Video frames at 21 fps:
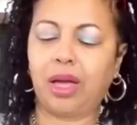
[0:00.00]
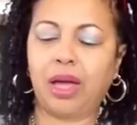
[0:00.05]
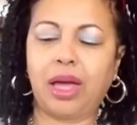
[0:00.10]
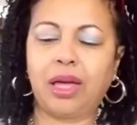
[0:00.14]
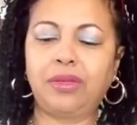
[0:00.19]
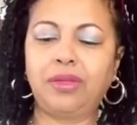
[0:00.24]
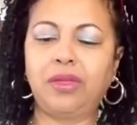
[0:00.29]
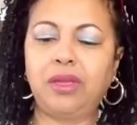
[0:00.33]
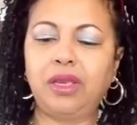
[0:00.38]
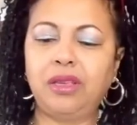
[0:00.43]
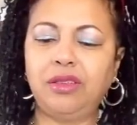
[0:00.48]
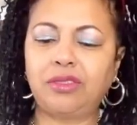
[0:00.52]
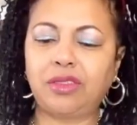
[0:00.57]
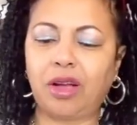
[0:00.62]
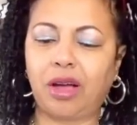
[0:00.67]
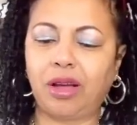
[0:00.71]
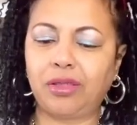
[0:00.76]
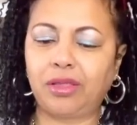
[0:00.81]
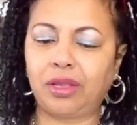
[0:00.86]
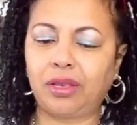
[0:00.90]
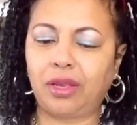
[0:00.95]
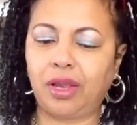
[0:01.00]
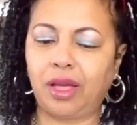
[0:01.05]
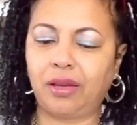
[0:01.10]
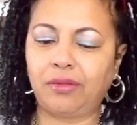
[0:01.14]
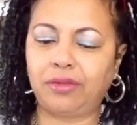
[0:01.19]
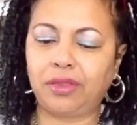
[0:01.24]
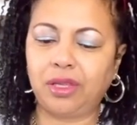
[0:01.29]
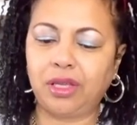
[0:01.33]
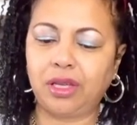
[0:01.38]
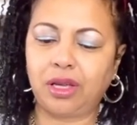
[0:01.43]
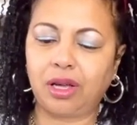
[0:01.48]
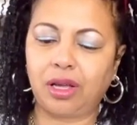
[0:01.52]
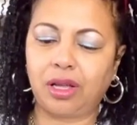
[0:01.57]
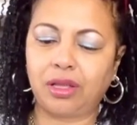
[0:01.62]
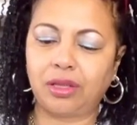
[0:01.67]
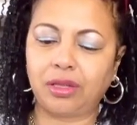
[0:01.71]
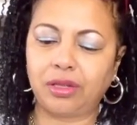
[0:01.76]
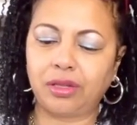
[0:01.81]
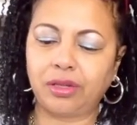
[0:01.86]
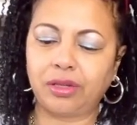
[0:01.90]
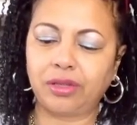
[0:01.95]
And these are the lovely
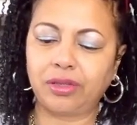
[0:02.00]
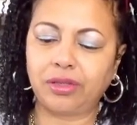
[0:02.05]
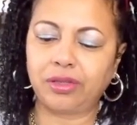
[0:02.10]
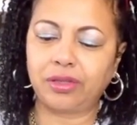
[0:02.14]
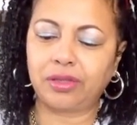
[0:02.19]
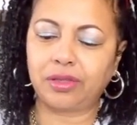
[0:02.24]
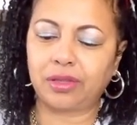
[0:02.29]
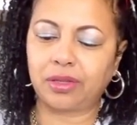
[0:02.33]
colors.